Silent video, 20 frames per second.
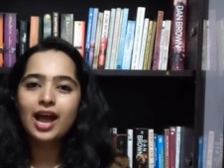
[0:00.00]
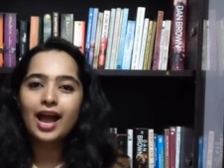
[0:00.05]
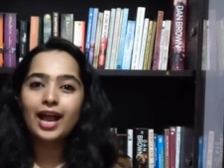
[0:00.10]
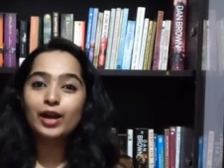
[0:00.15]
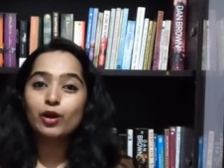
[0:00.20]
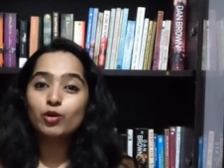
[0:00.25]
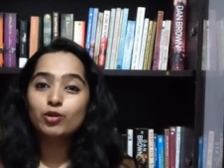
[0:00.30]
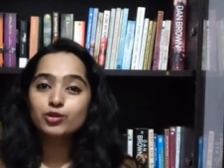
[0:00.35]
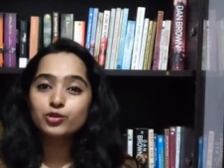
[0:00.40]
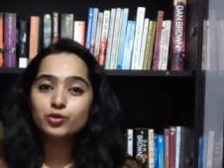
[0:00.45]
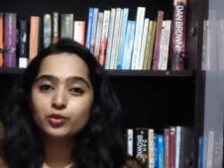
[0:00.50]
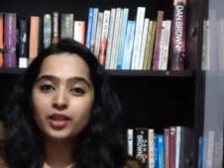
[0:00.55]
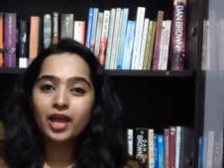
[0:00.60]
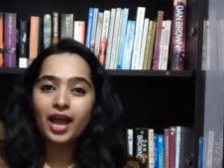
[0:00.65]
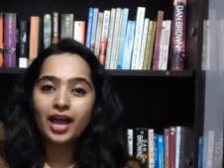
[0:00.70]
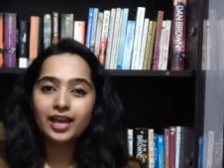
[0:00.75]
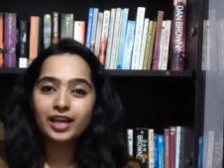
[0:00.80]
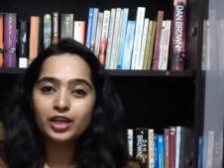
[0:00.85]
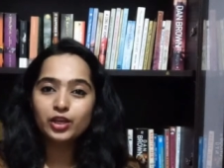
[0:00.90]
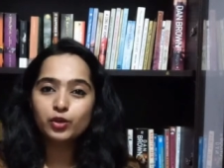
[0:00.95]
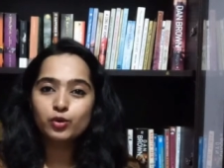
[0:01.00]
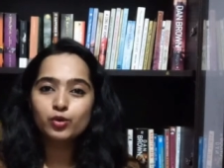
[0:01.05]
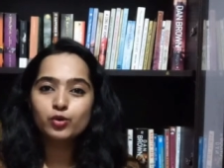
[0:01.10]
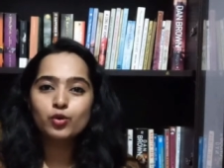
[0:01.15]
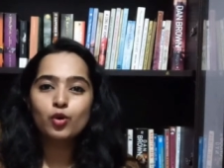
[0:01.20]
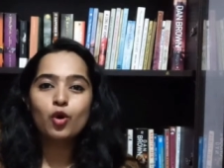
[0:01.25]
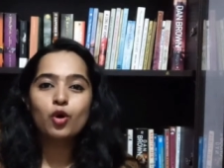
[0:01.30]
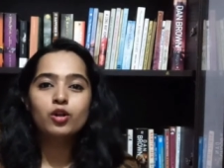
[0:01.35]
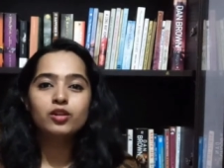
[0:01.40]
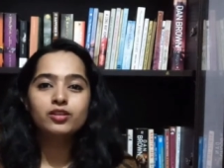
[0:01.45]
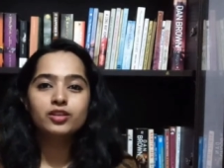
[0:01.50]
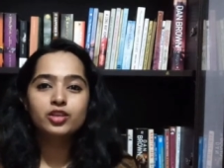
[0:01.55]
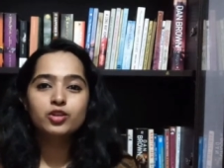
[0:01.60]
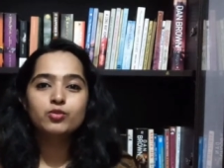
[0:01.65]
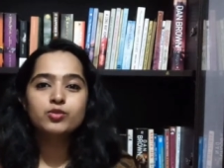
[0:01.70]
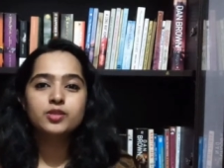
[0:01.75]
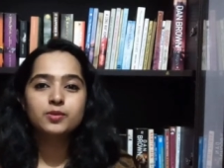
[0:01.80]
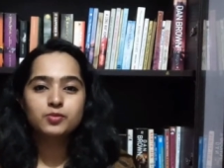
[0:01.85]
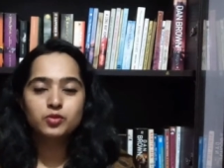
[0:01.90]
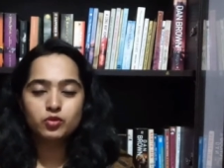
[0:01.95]
And also thank you to all the
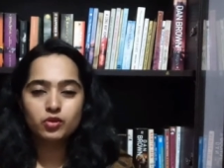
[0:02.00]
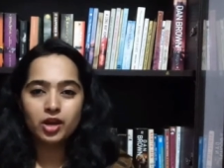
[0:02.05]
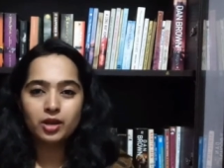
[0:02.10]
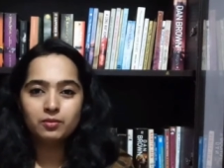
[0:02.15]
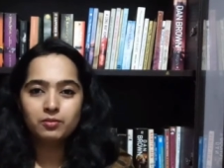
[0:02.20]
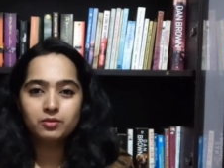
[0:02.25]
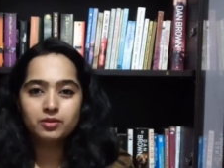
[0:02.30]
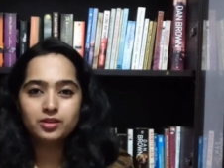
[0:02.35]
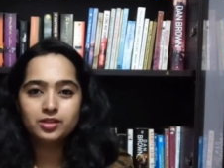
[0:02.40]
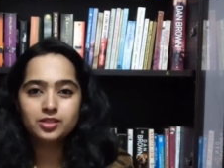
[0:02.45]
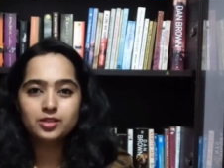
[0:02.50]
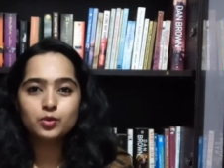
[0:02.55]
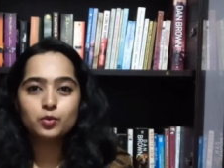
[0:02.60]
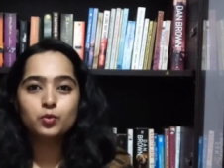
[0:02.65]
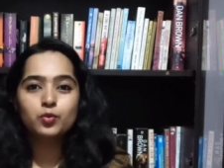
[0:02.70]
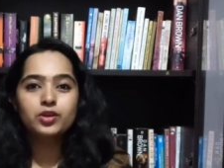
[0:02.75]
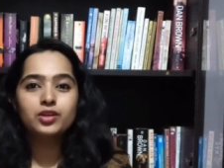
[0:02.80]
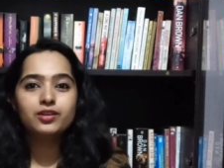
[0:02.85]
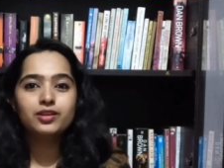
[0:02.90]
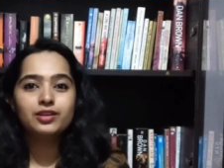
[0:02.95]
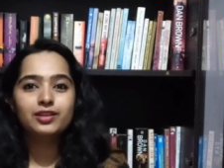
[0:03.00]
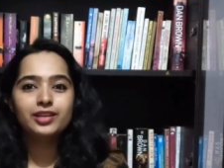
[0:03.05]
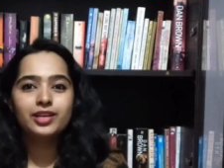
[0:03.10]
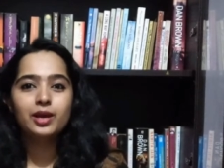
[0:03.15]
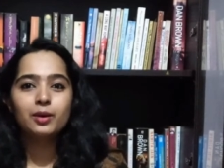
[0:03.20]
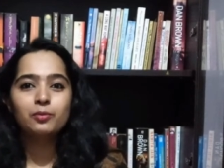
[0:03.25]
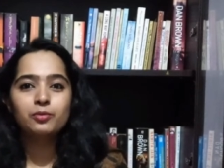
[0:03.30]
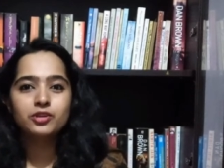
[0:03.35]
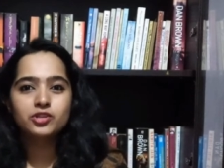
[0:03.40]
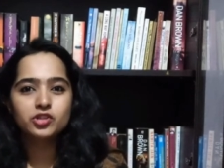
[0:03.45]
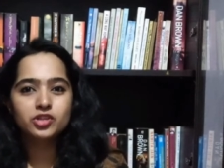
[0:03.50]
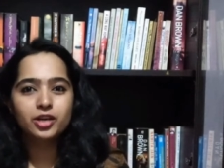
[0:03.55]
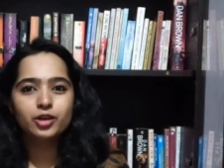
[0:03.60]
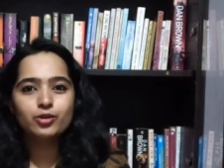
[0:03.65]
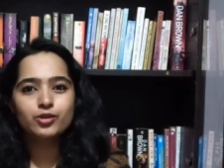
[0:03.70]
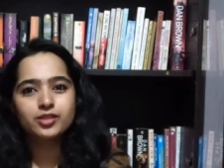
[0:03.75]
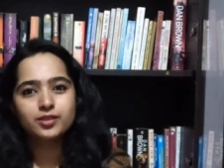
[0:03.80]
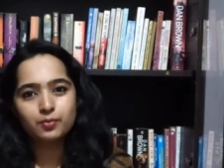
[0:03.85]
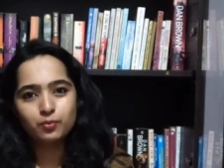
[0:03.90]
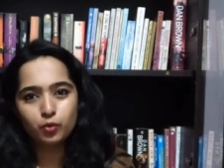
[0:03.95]
new subscribers. We really
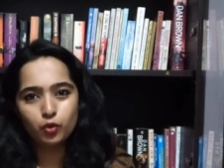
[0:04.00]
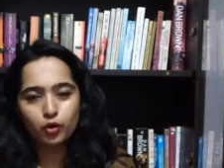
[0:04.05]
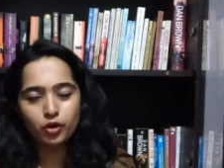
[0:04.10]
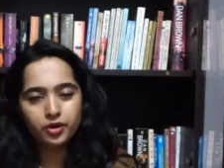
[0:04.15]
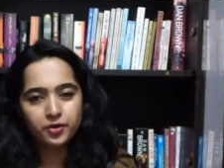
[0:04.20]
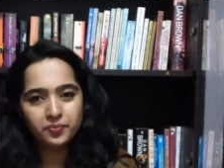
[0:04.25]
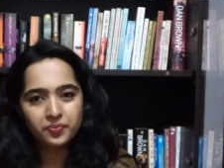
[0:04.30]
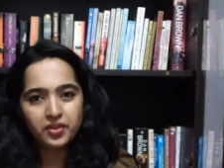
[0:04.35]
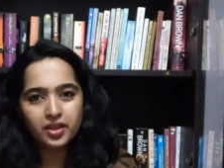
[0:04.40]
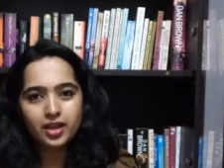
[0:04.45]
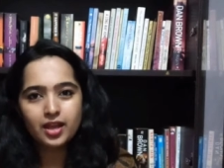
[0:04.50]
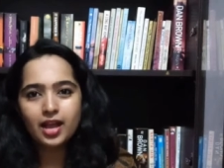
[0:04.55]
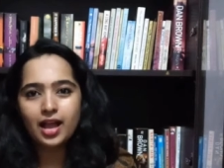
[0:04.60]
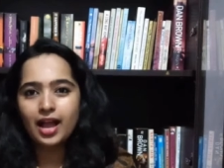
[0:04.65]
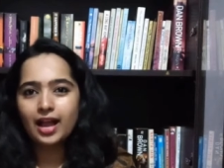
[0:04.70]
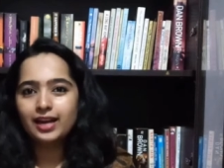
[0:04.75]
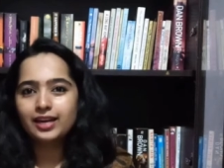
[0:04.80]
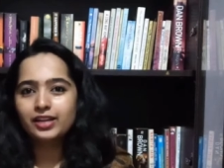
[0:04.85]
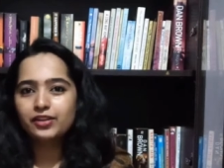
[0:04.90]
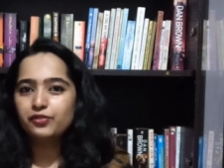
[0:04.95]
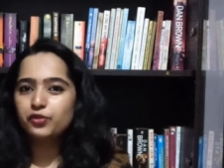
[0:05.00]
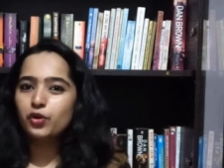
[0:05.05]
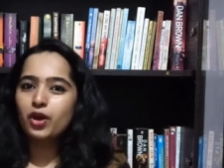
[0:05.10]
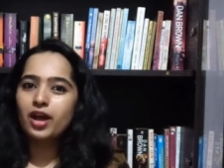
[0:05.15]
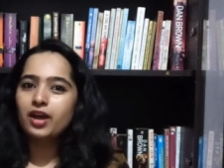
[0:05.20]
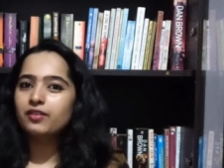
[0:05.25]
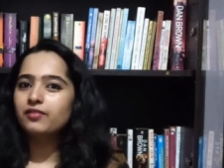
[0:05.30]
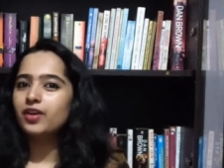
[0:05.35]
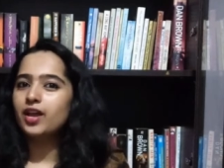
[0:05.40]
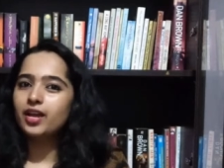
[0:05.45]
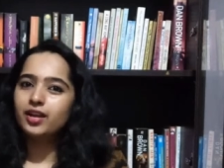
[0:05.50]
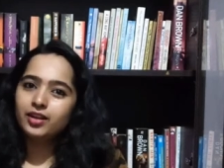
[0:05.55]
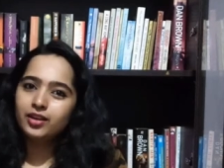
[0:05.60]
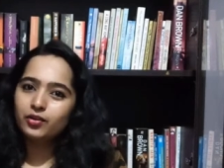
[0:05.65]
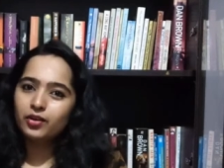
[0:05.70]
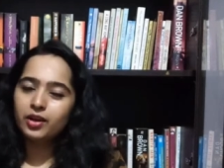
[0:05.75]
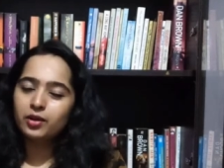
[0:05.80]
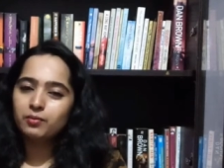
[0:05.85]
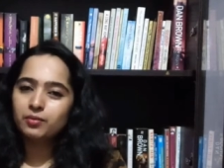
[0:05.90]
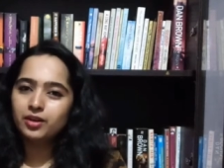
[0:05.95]
appreciate your support. And if you have
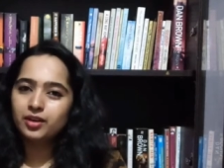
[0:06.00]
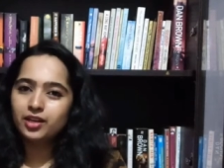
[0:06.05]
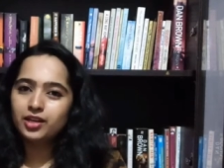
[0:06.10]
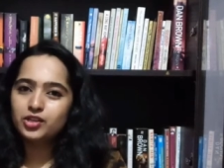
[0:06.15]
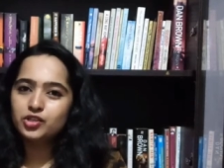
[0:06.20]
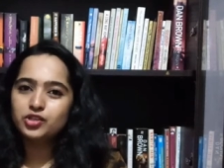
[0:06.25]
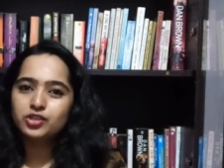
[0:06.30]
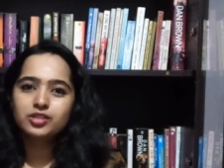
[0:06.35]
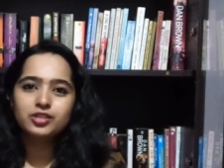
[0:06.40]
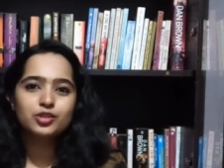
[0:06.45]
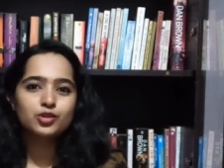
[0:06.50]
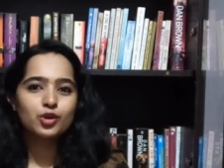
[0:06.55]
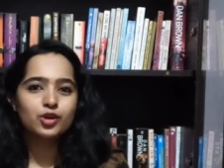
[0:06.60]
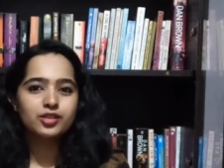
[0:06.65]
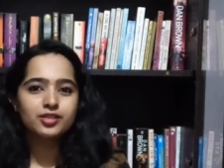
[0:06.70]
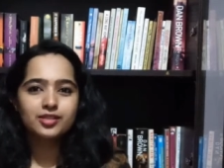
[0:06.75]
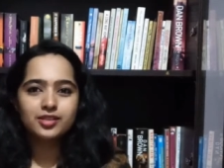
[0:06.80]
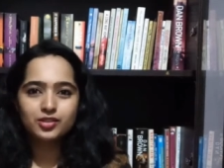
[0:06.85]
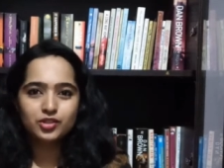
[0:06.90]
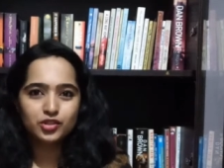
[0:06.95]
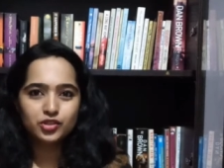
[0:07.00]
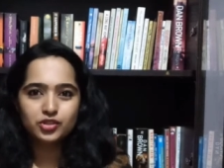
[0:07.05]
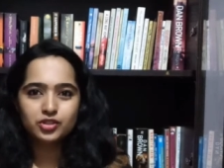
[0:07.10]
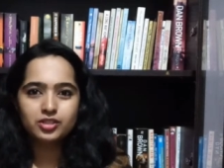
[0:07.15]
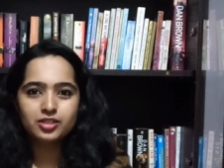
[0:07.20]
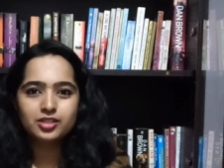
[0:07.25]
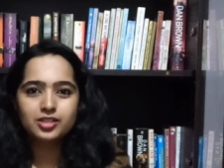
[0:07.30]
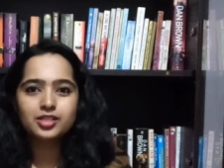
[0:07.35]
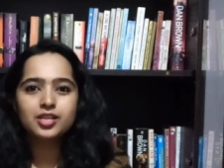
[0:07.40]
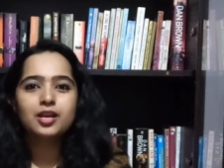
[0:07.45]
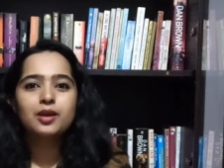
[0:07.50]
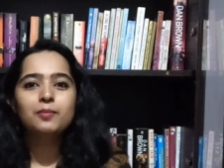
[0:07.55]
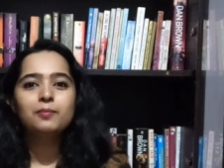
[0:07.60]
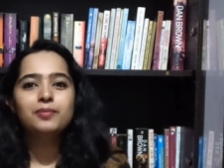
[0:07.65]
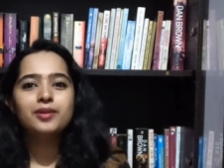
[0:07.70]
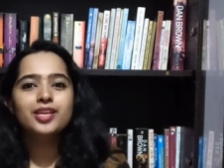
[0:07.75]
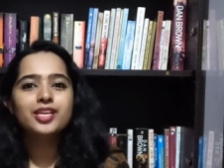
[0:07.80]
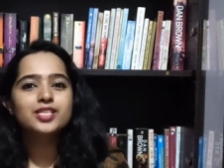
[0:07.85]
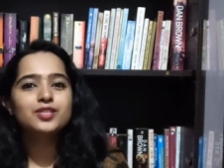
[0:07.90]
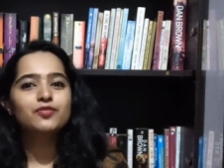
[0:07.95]
any recommendations or suggestions,
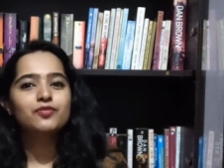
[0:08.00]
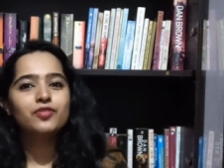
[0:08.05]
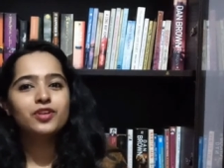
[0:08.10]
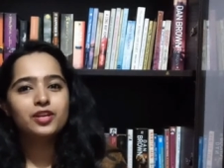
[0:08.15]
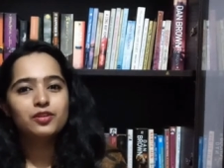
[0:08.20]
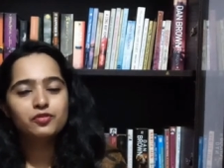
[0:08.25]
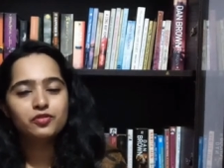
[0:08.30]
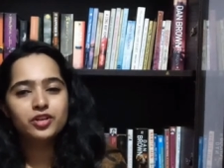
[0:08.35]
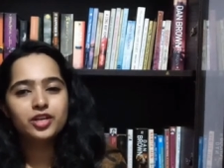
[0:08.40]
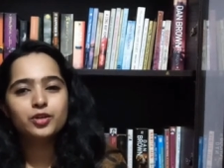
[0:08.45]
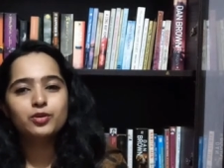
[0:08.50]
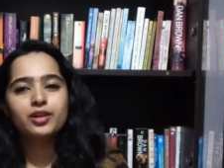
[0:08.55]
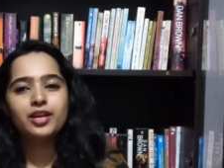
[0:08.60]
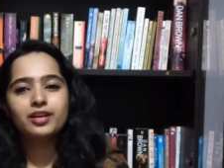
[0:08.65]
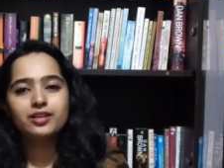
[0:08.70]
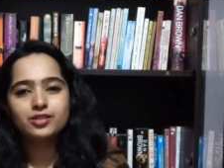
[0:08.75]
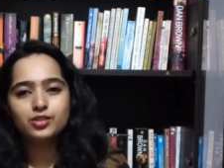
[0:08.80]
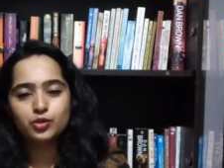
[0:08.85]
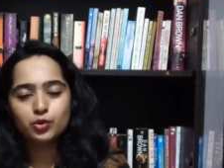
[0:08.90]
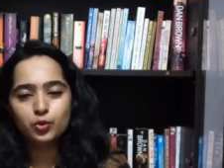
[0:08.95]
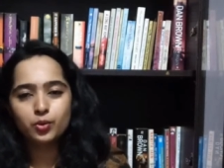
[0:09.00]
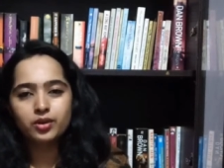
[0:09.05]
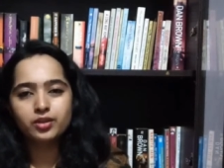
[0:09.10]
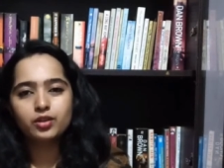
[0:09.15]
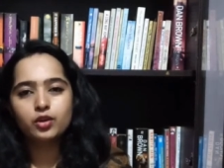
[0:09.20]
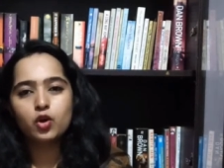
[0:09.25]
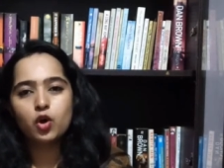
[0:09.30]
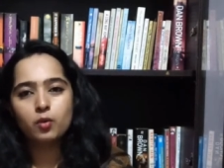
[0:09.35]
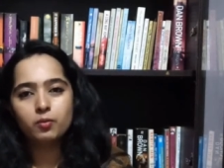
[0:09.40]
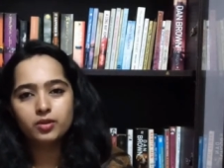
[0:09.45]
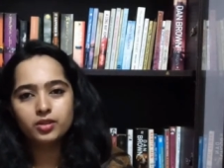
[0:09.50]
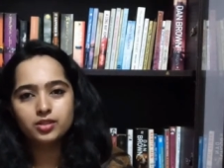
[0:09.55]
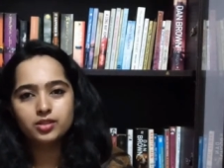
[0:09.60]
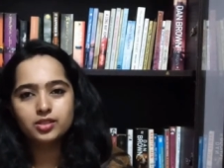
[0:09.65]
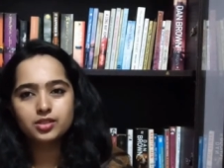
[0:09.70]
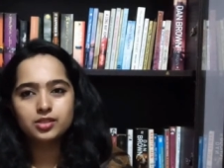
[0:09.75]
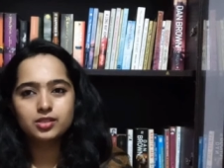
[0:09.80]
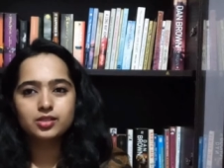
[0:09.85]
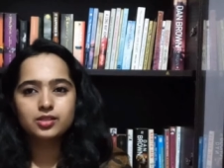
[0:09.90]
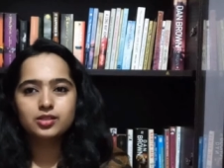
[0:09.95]
please feel free to let us know in the
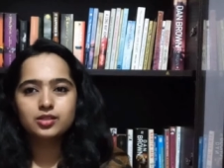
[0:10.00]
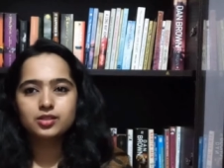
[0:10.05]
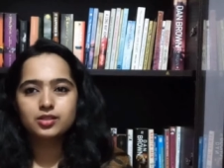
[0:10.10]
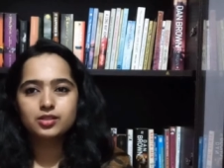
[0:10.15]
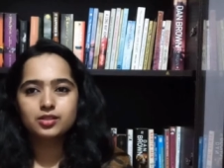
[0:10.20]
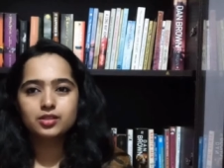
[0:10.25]
comments